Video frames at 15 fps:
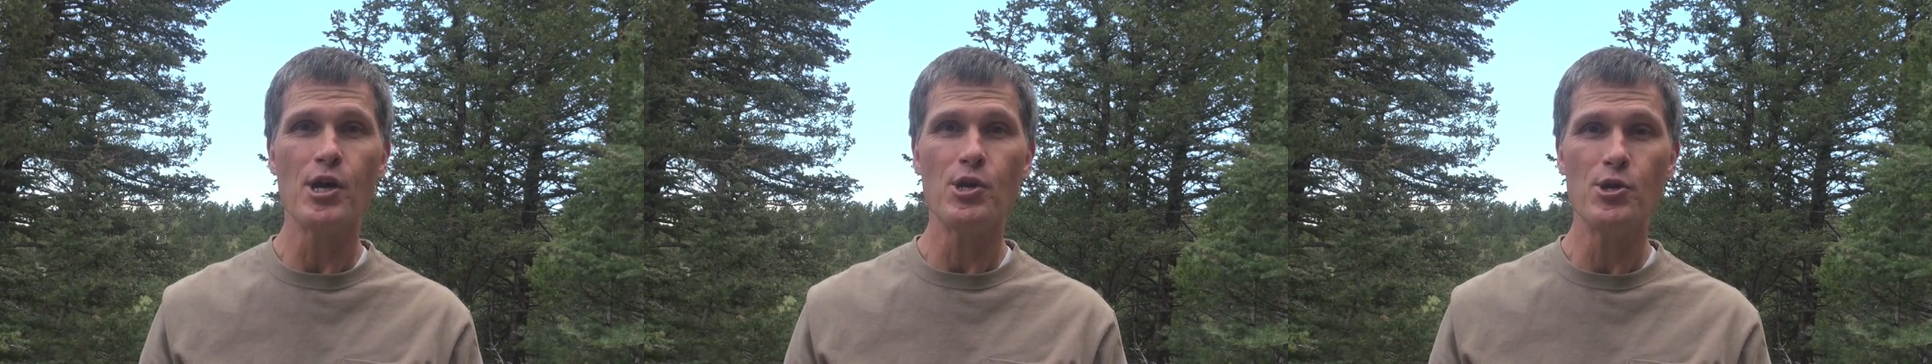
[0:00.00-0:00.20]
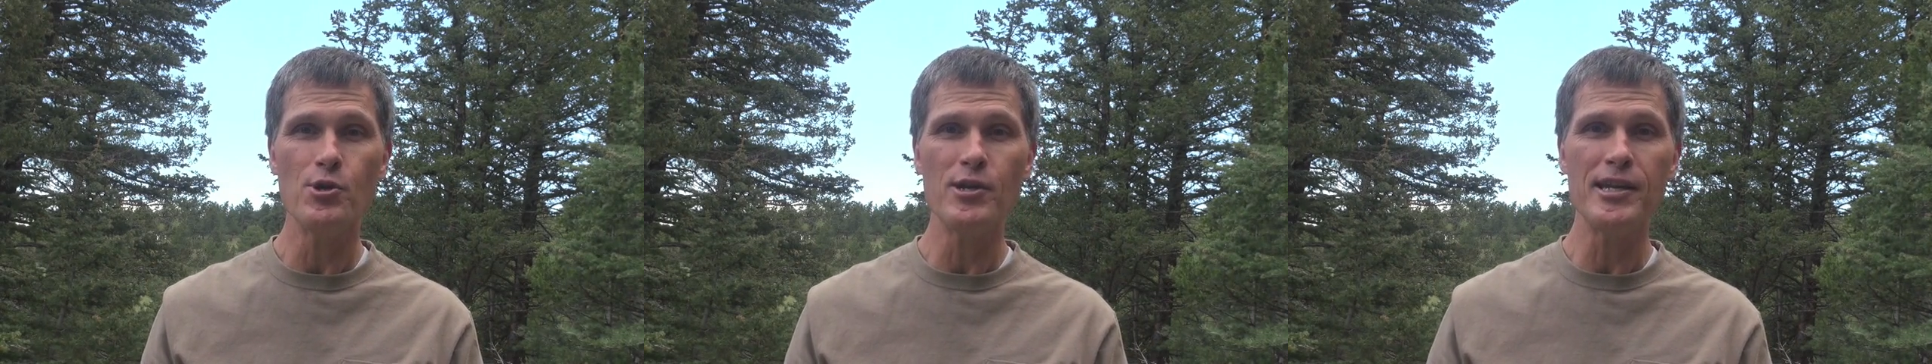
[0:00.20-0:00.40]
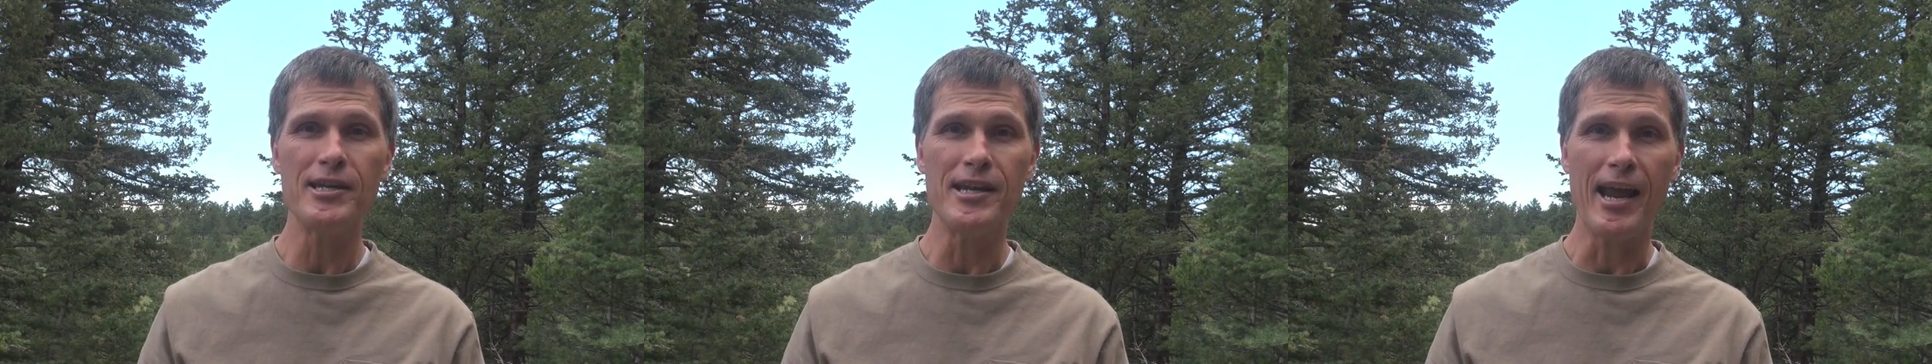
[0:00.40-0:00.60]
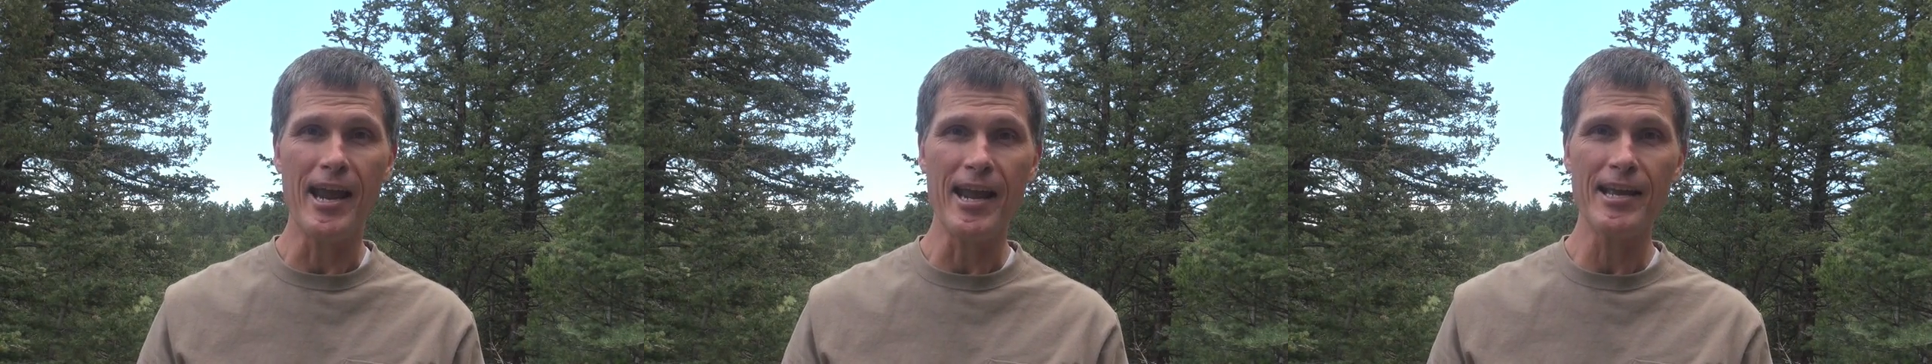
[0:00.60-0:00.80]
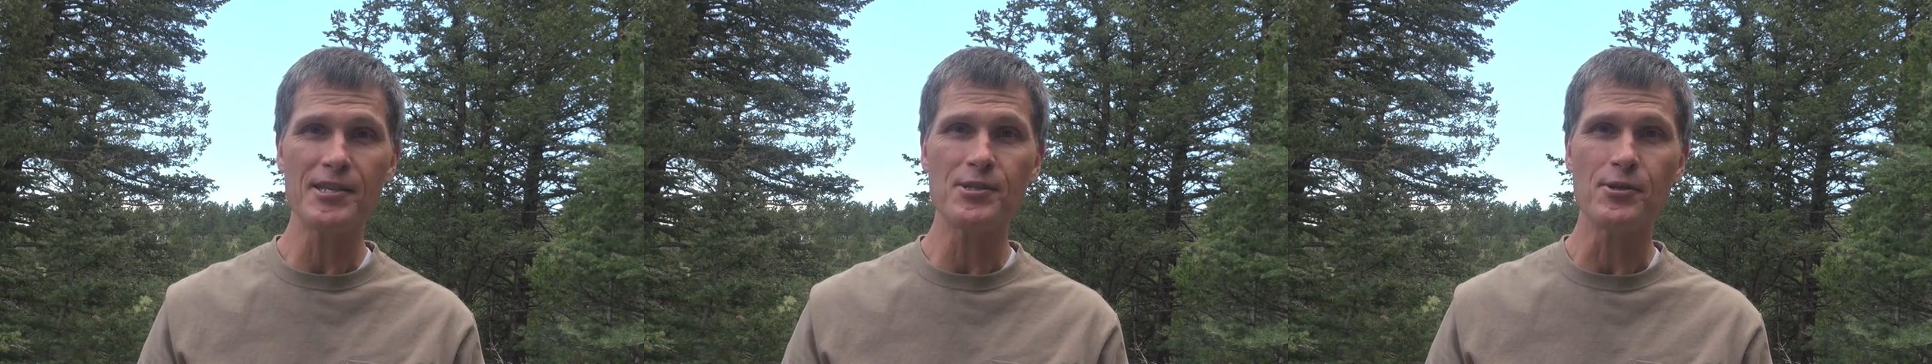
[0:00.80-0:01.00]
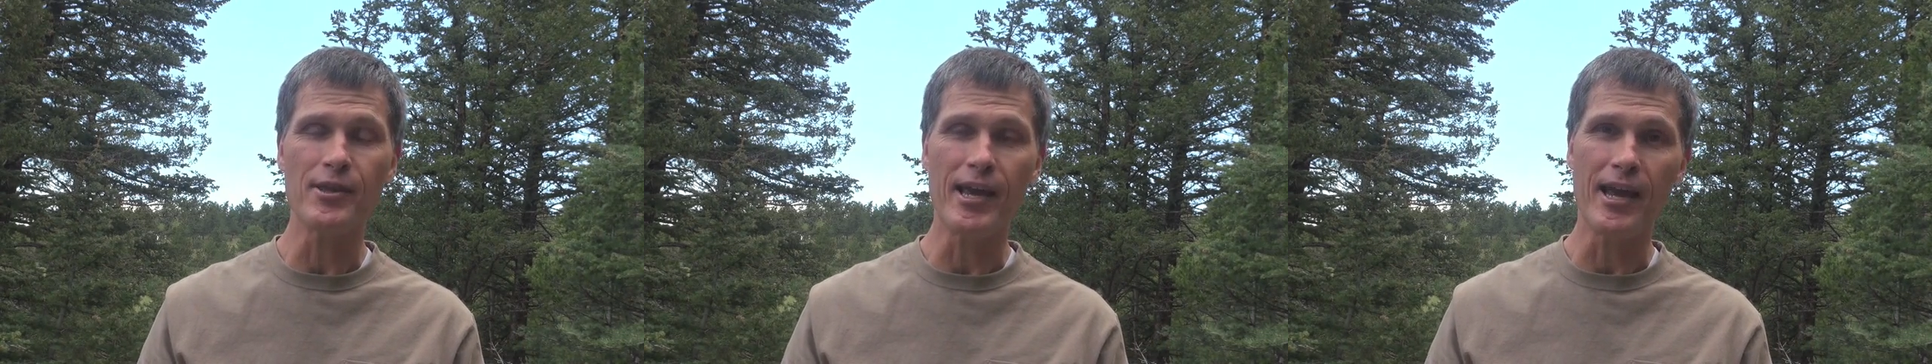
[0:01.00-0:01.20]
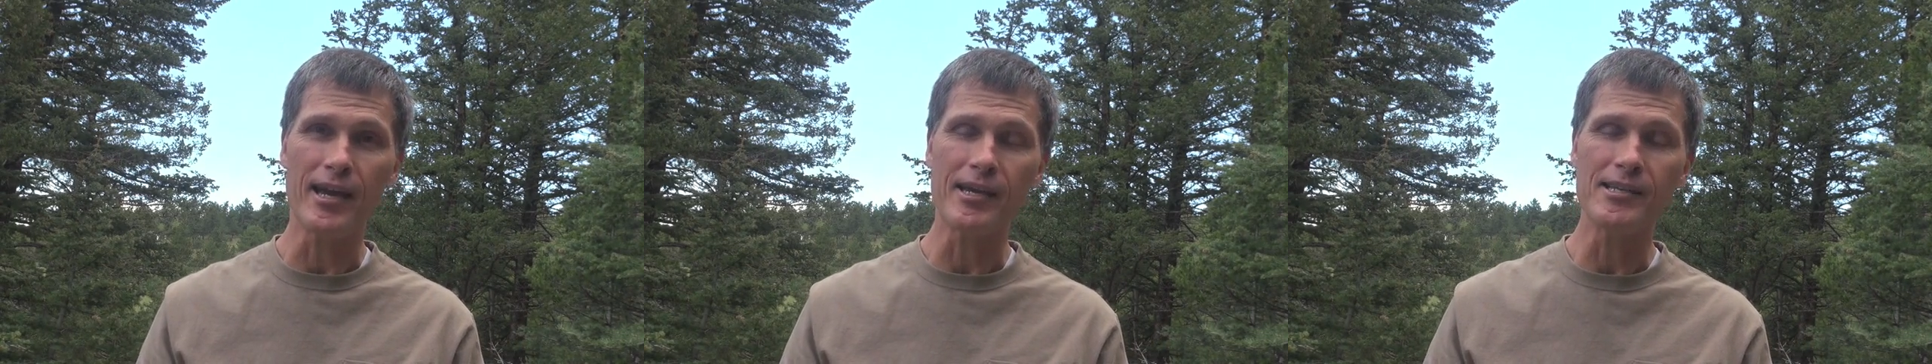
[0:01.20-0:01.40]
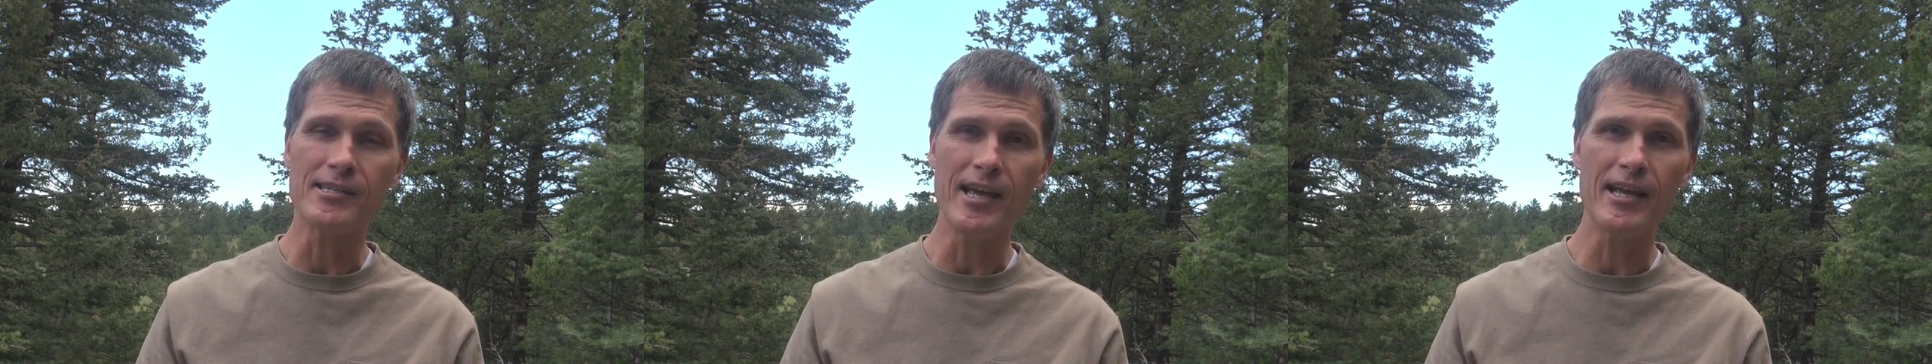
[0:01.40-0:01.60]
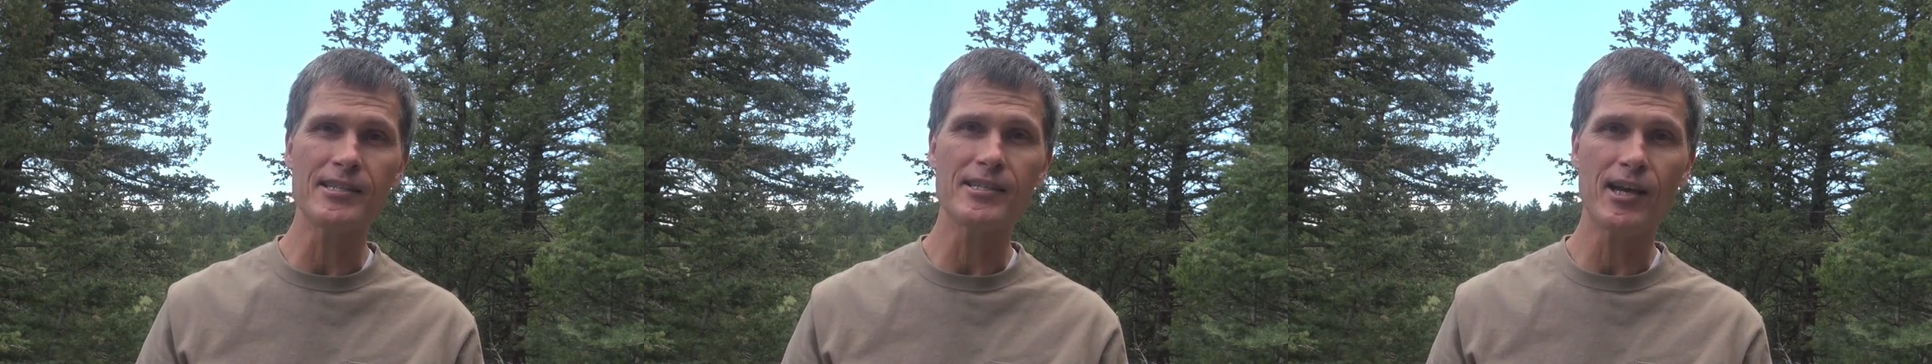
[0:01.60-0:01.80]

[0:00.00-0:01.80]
you need to answer that because that's